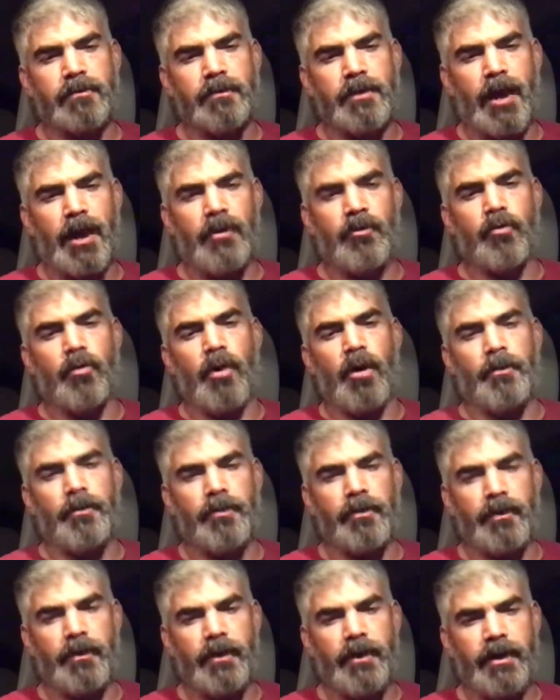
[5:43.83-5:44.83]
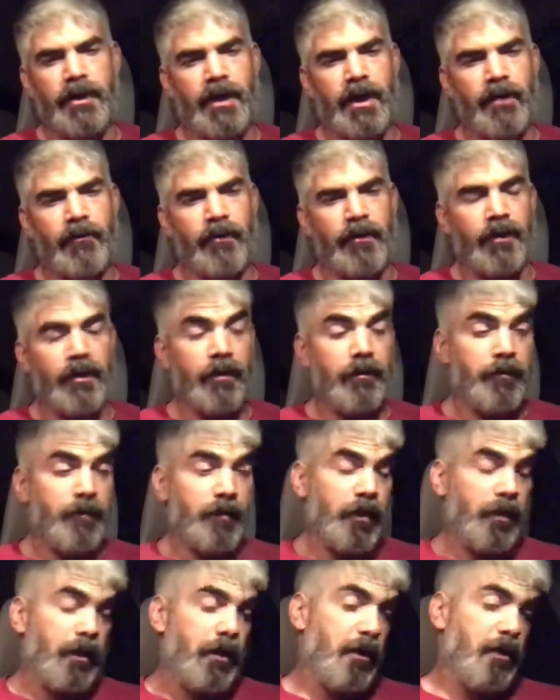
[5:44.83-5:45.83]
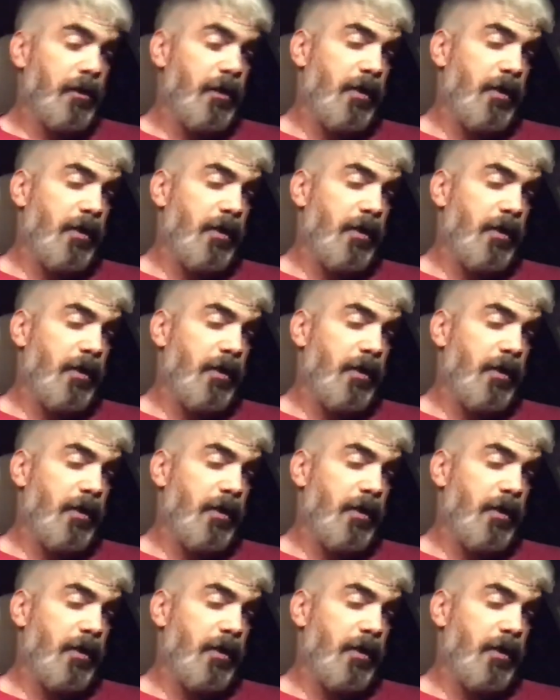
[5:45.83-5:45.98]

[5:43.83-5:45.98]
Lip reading: I grew up eating everything in front of you,